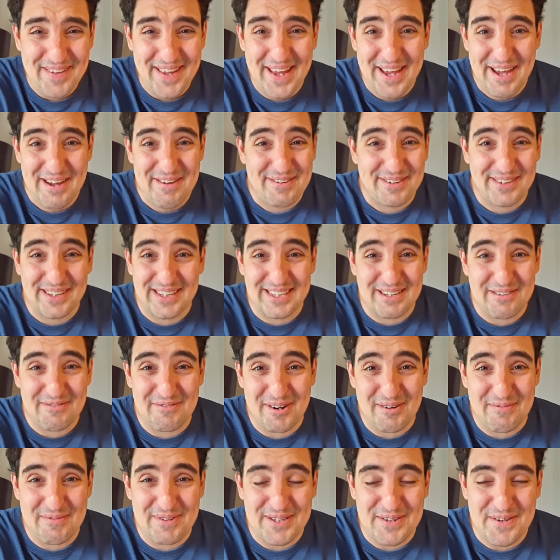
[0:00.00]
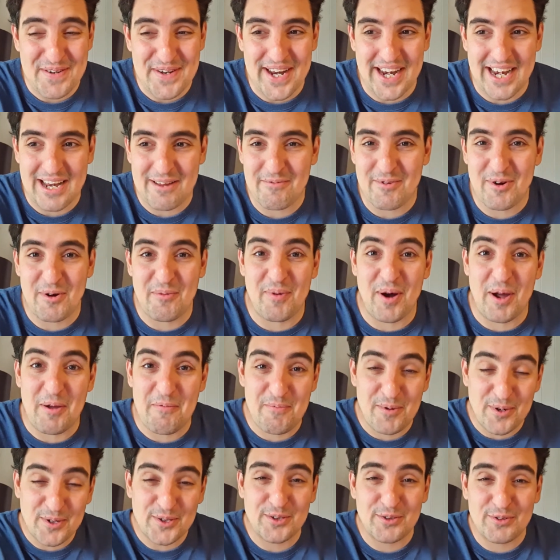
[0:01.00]
Because I didn't want to be doing it anymore, but I
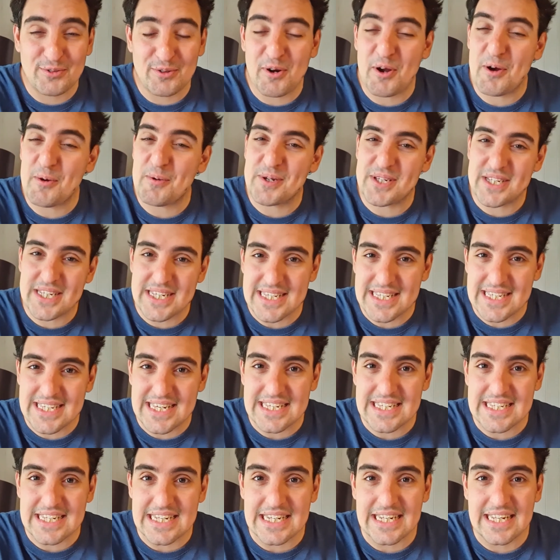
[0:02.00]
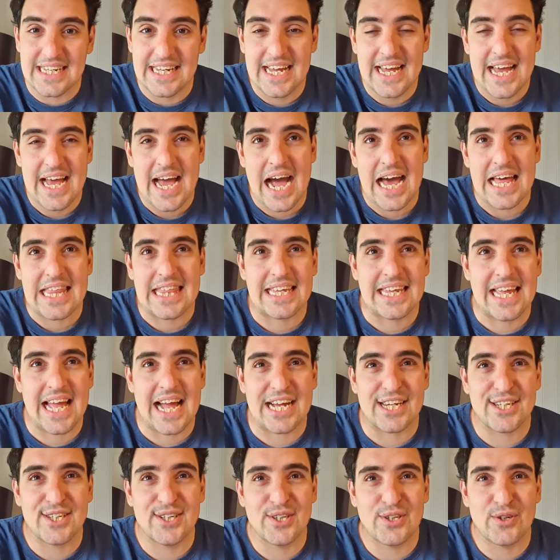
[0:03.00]
pushed through. I was consistent. I think it
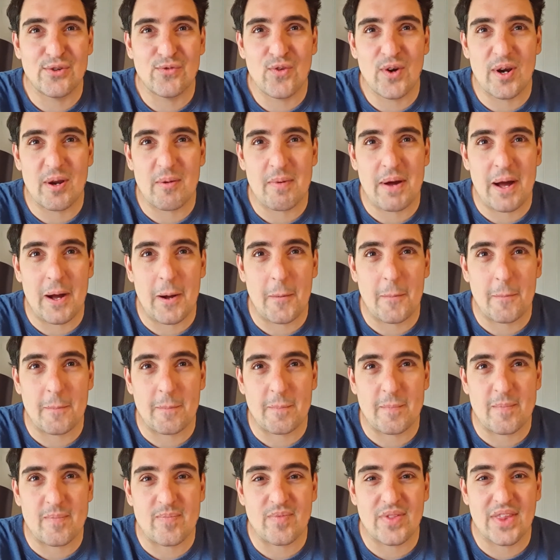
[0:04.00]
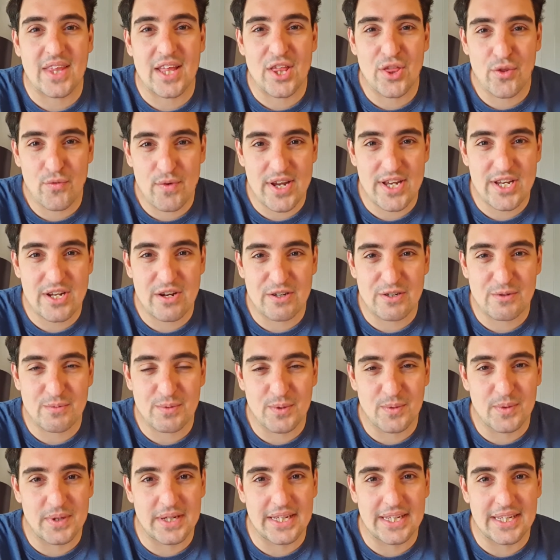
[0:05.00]
asked you to run about 3 times per
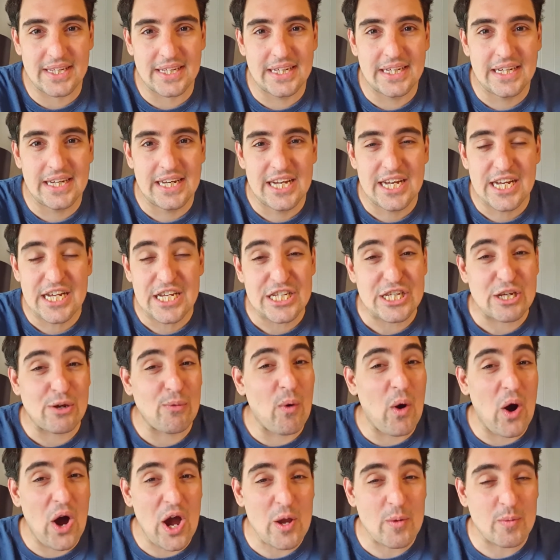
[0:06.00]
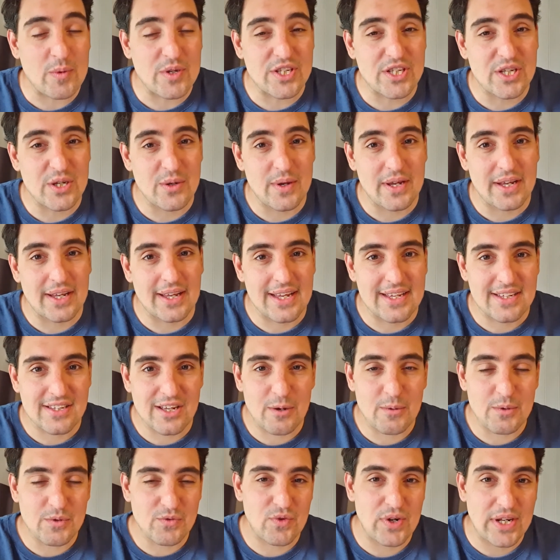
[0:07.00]
week. So what I was doing is I
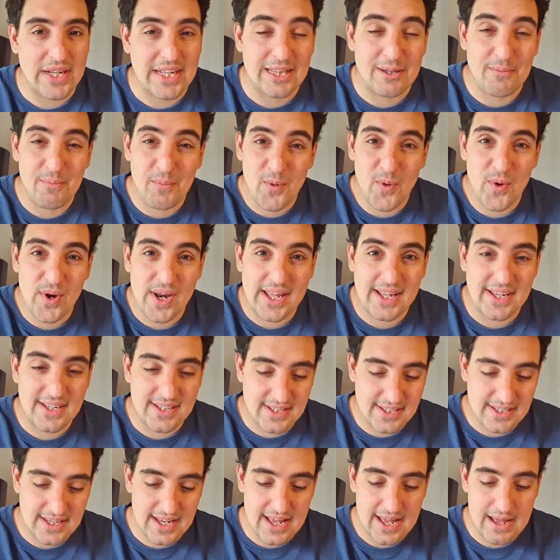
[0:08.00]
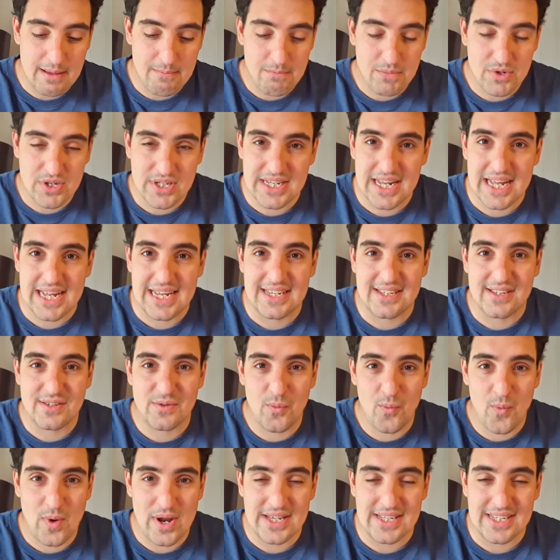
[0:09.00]
was running in the mornings, Mondays,
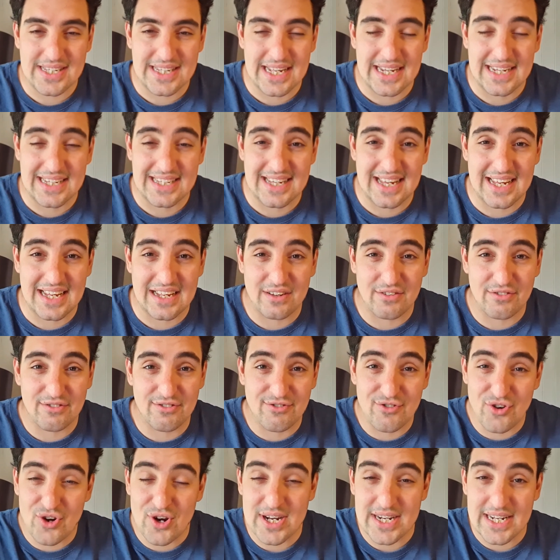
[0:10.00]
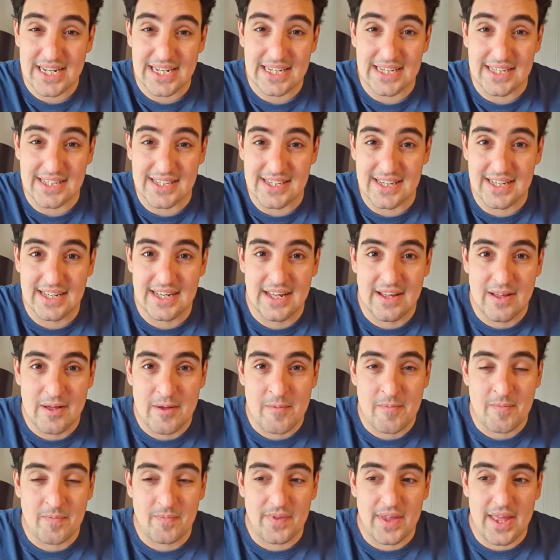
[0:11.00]
Wednesdays and Fridays.
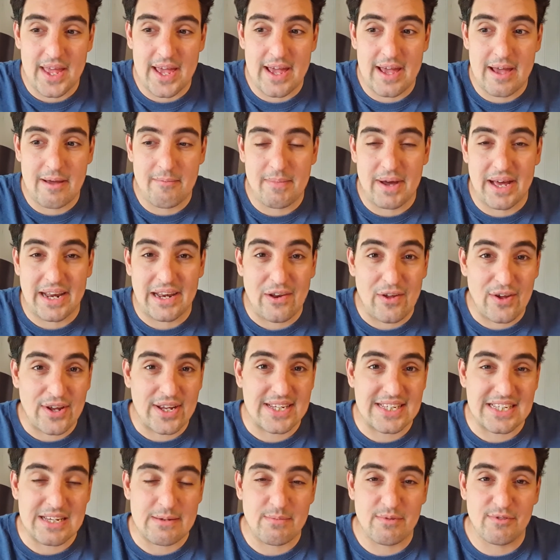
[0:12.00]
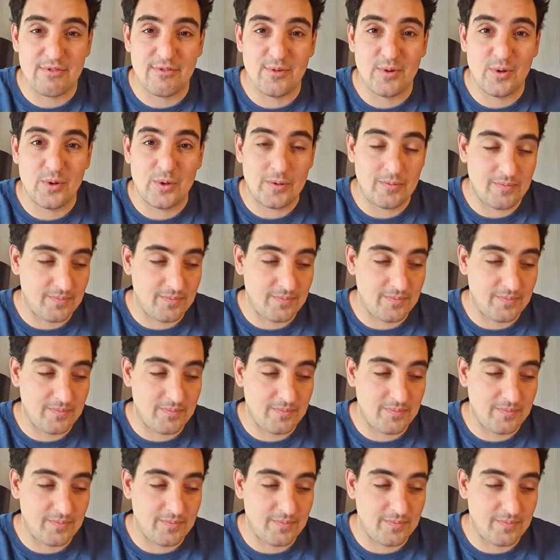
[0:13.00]
And like I said before,